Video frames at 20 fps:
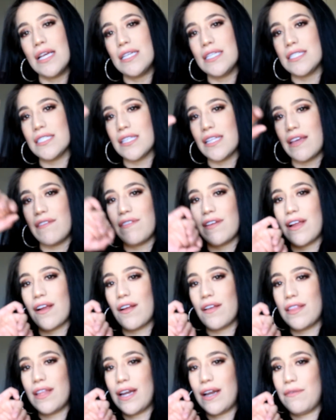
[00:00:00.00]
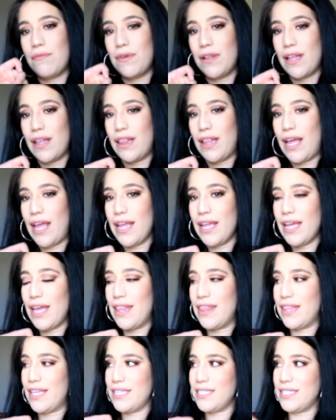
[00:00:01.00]
sleeve here that I really like,
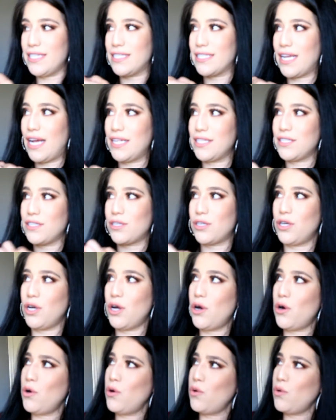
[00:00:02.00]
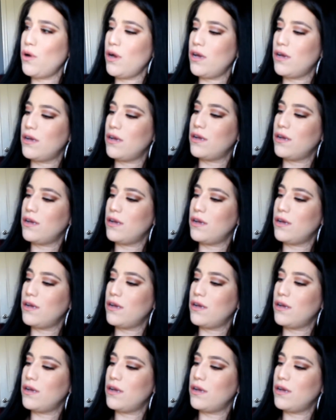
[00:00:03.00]
and this has got to go.